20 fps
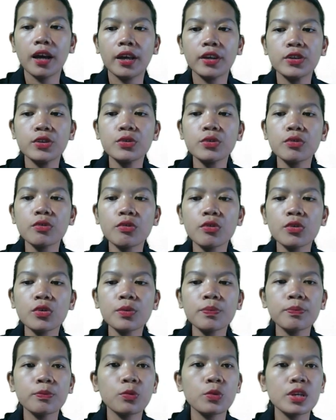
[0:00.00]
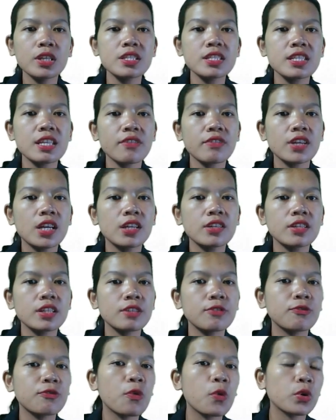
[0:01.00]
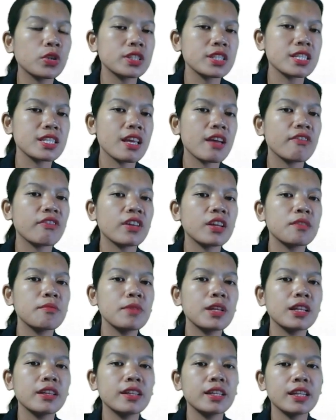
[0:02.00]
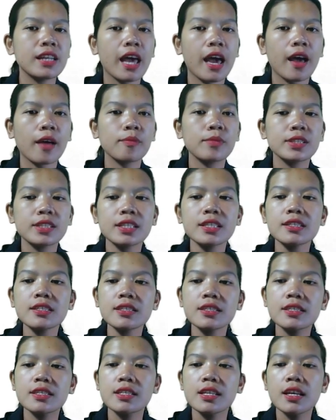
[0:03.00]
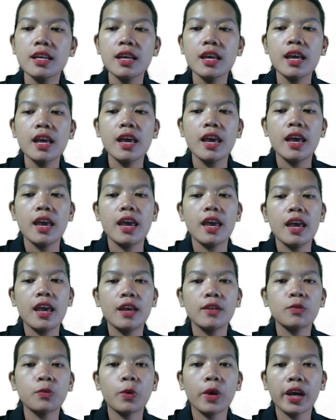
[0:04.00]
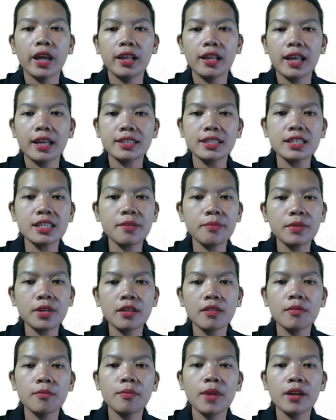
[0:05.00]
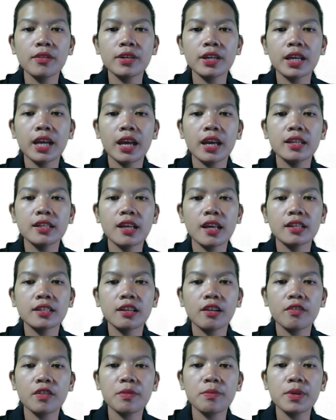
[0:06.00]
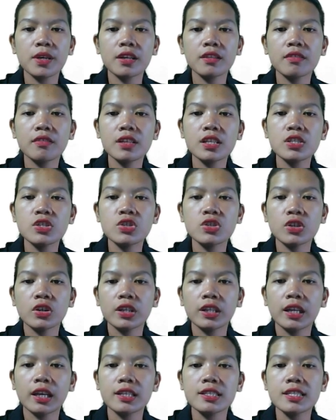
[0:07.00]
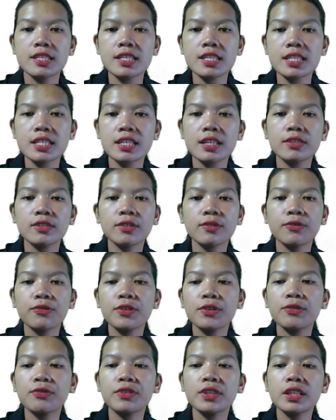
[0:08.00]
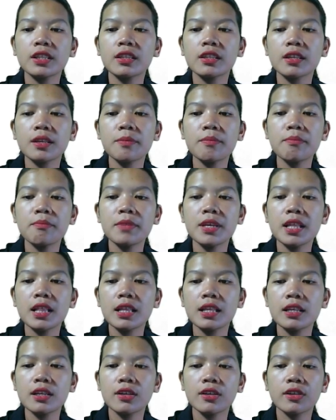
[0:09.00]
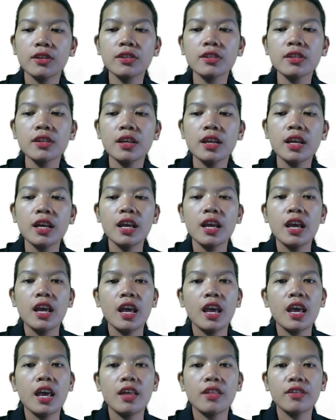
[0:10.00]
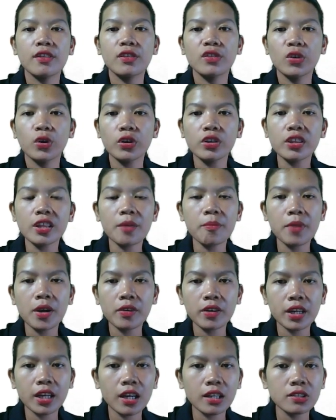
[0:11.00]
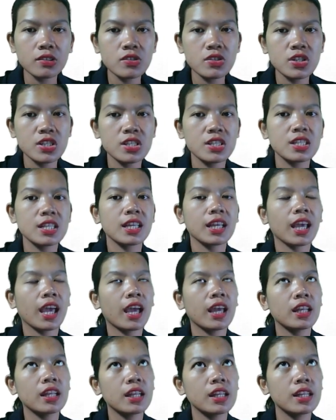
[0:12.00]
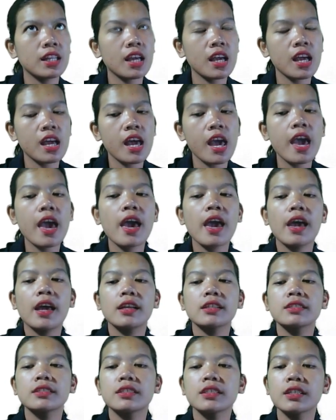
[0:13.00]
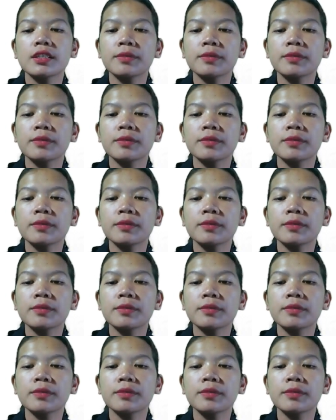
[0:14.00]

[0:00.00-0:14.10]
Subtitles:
Europe with 747 million inhabitants. And while Latin American and Caribbean region has 653 million, and the North America, consisting Canada and